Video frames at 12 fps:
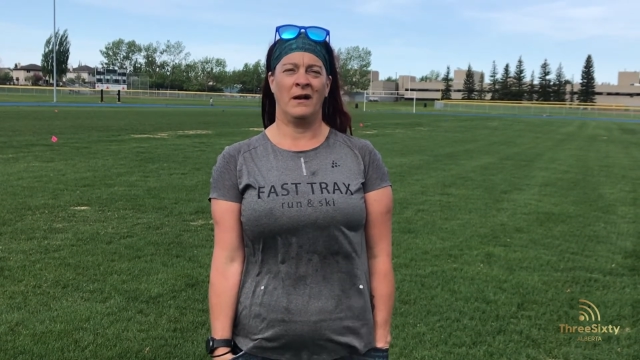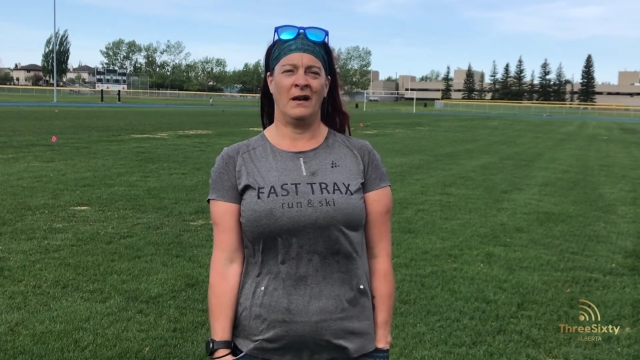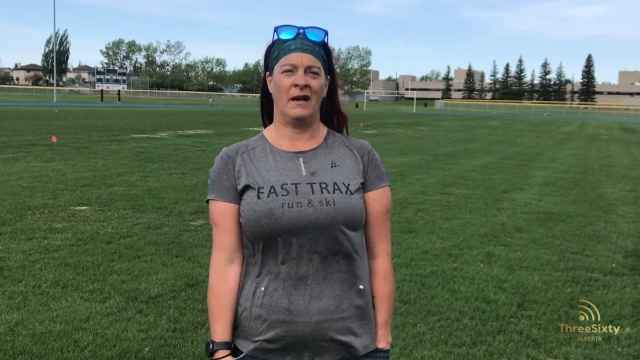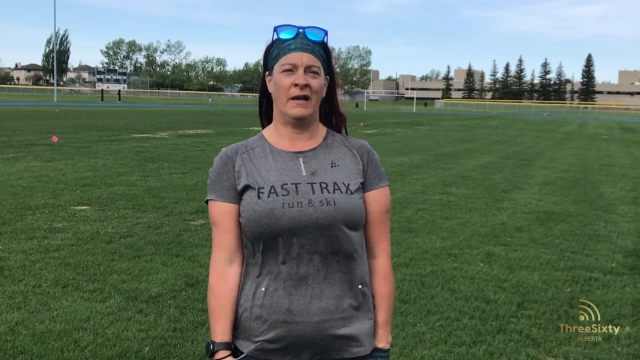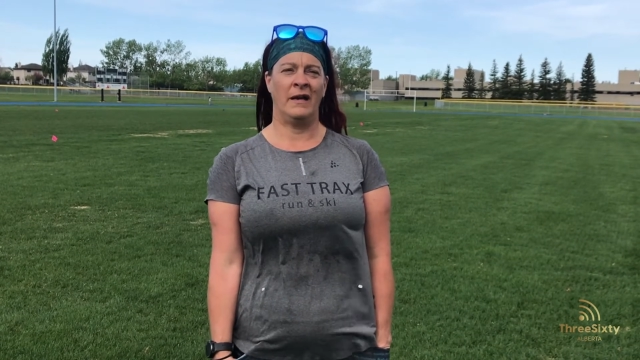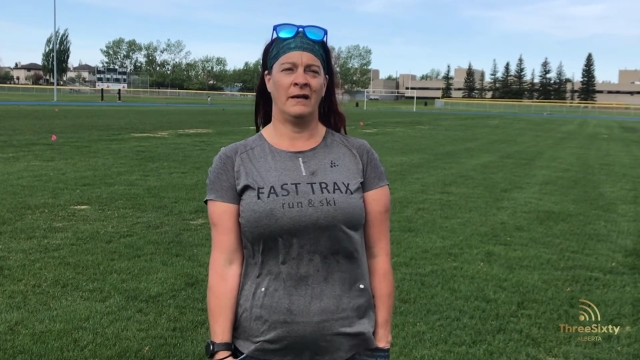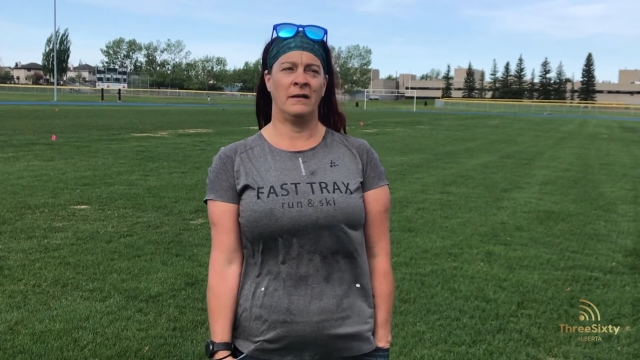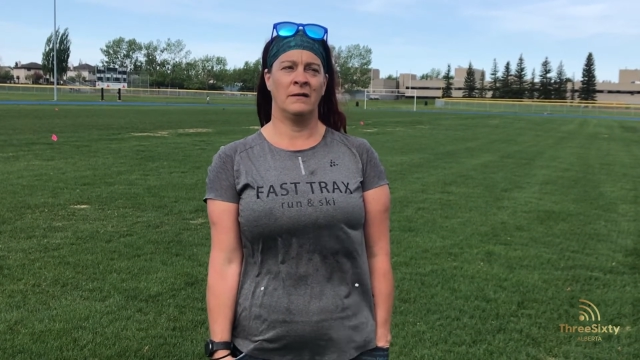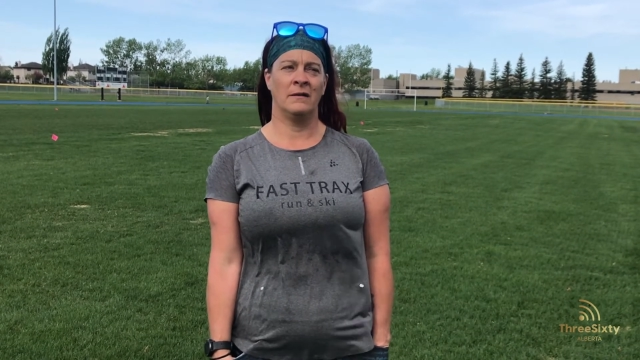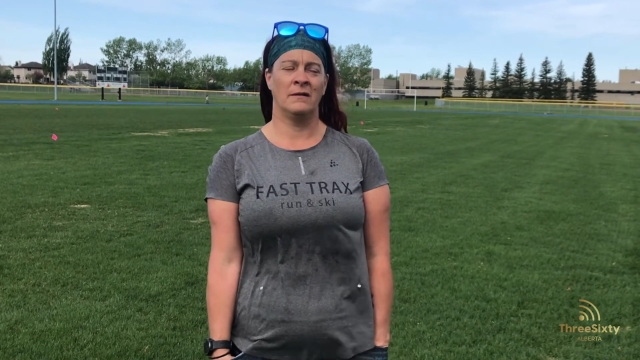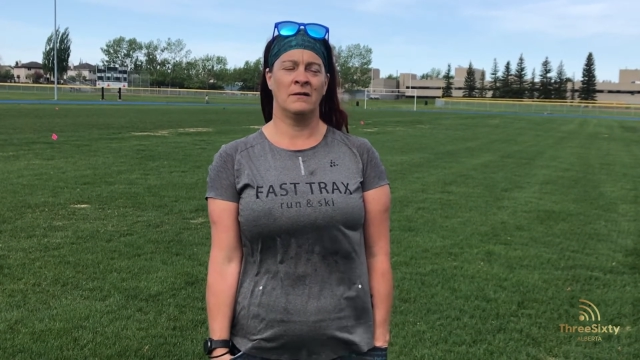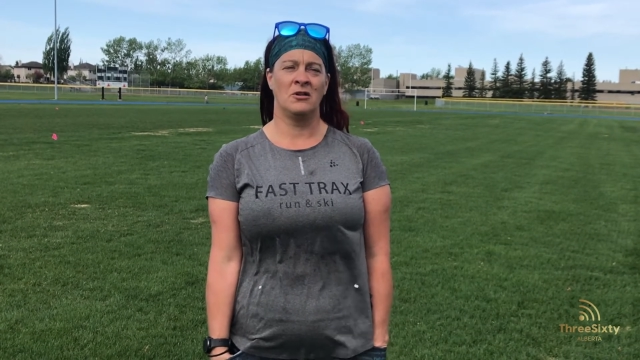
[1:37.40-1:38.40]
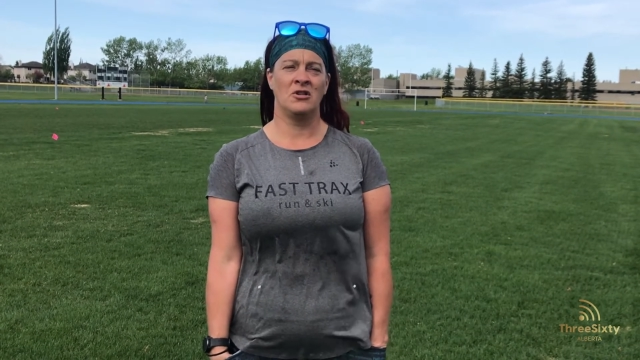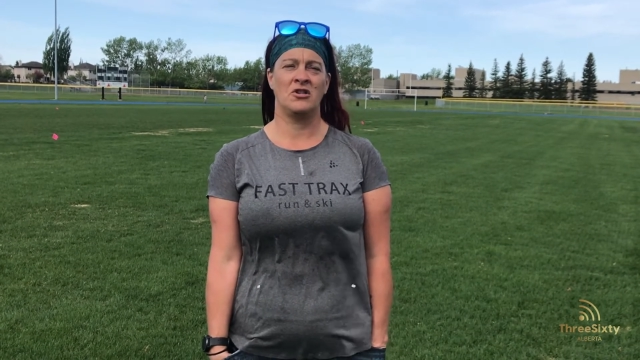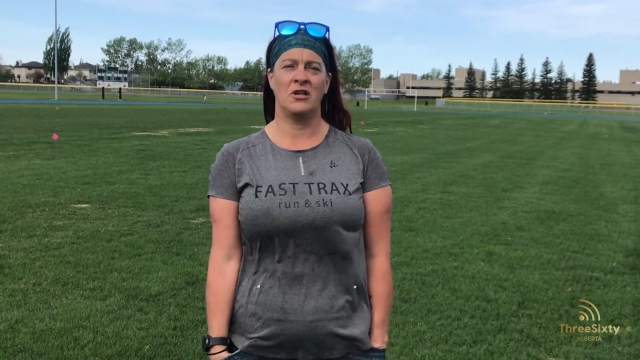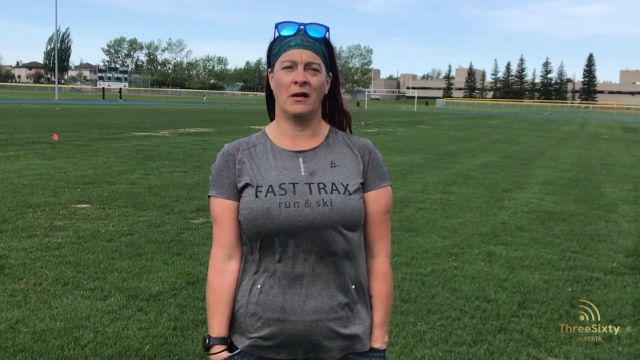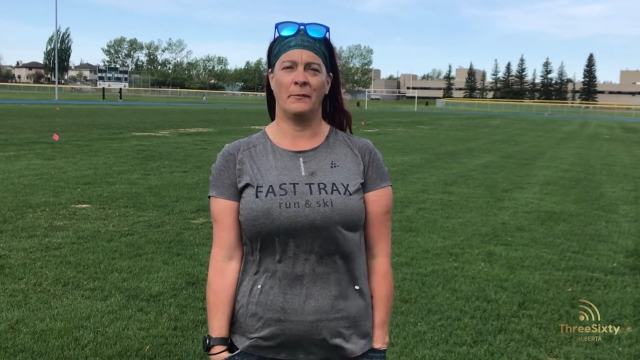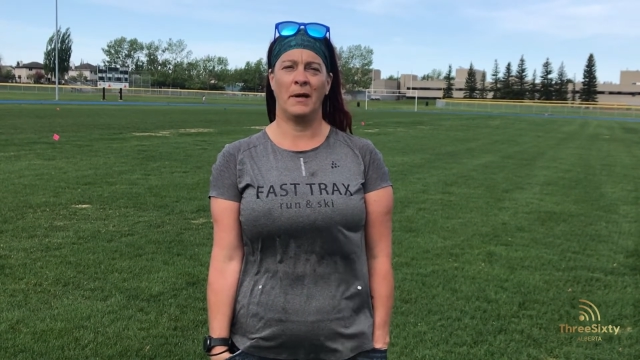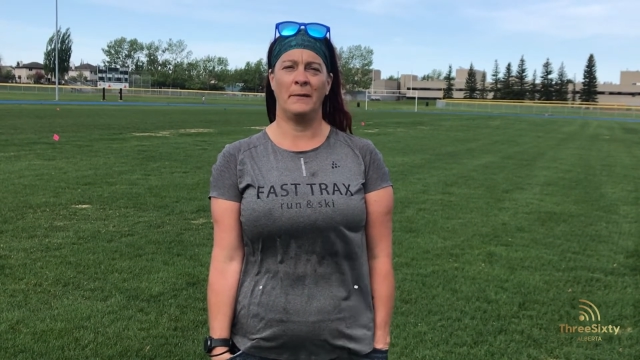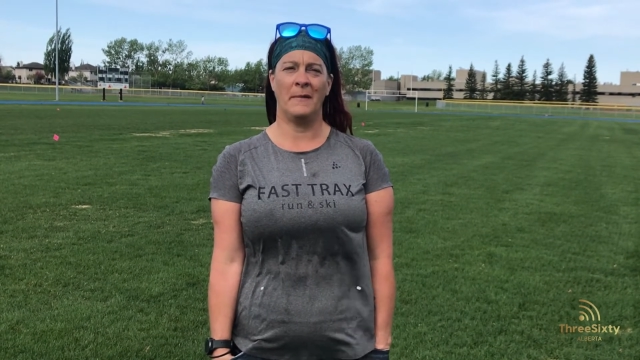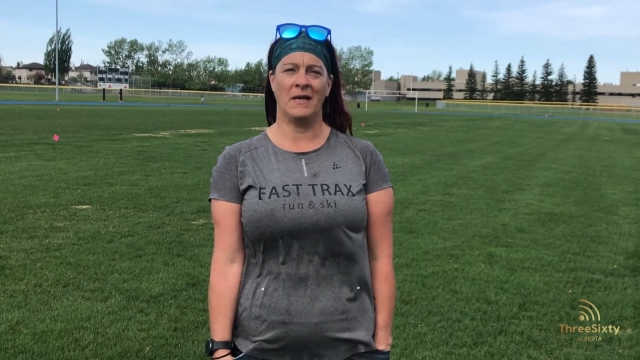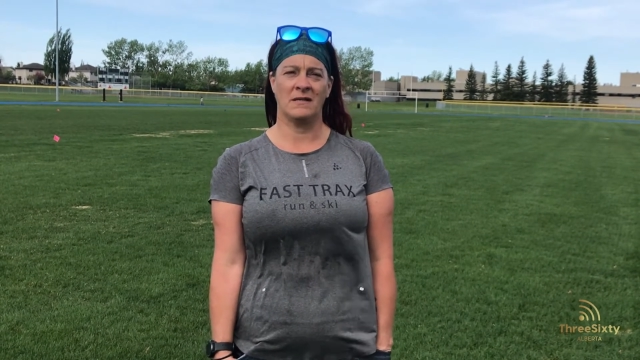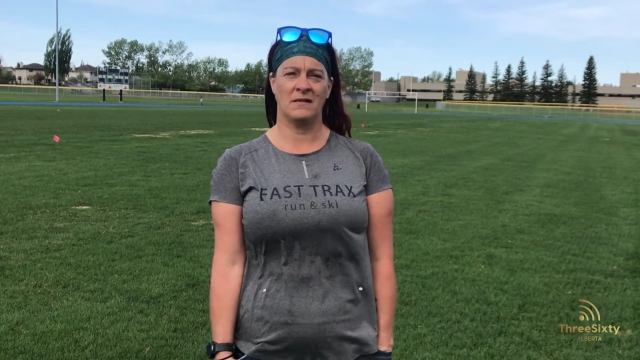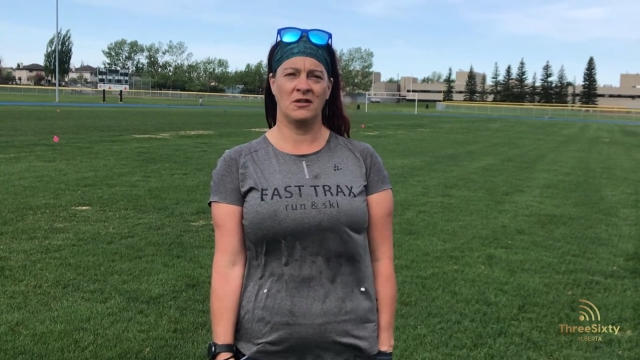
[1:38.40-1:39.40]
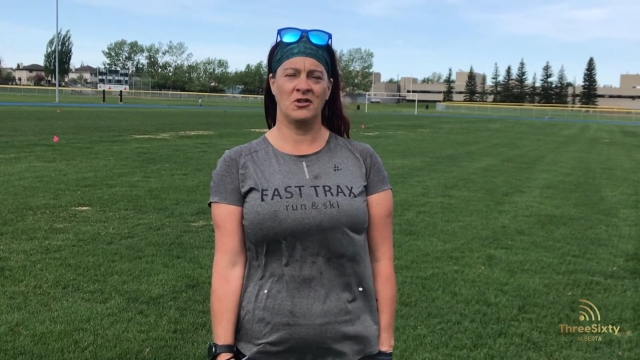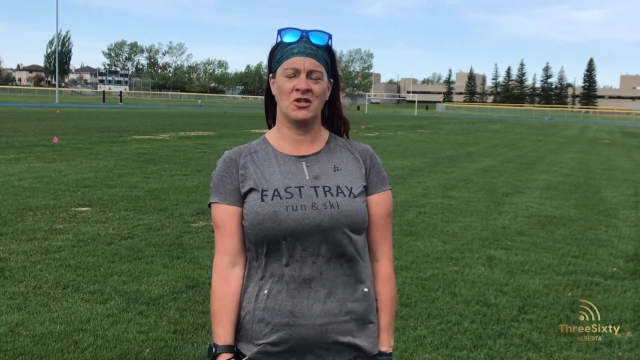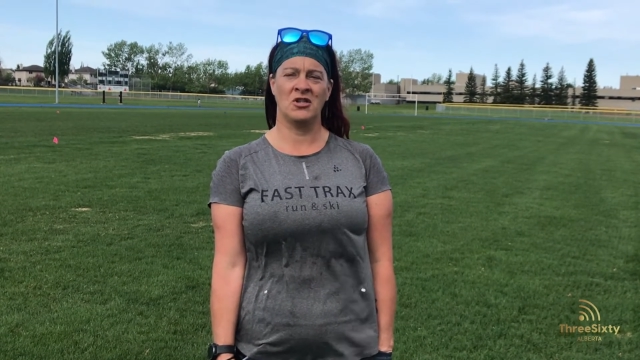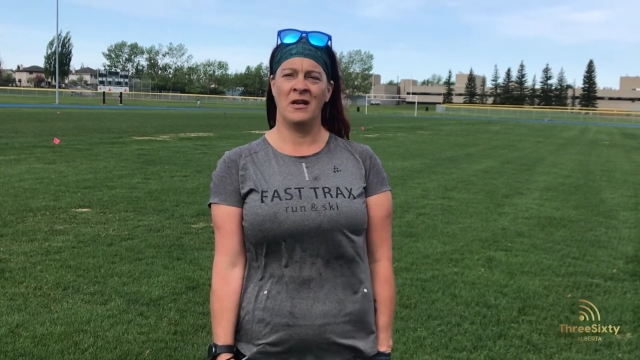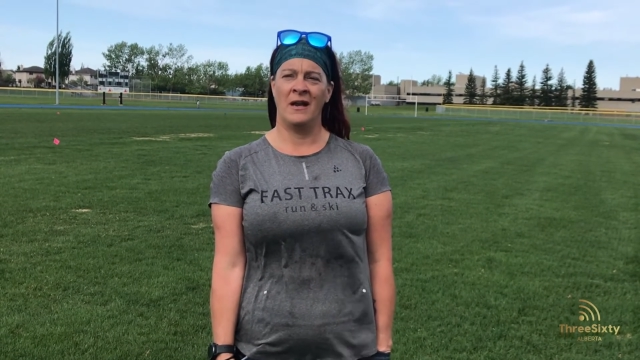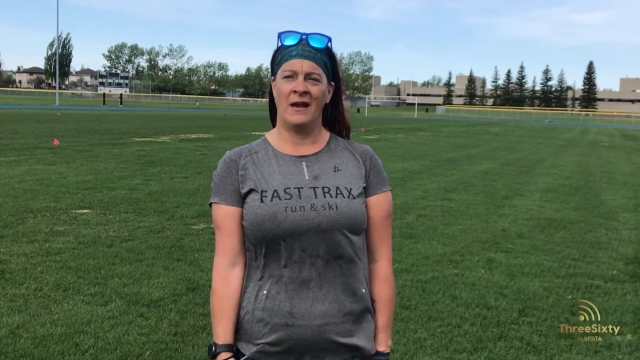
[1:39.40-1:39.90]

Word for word: I share my message,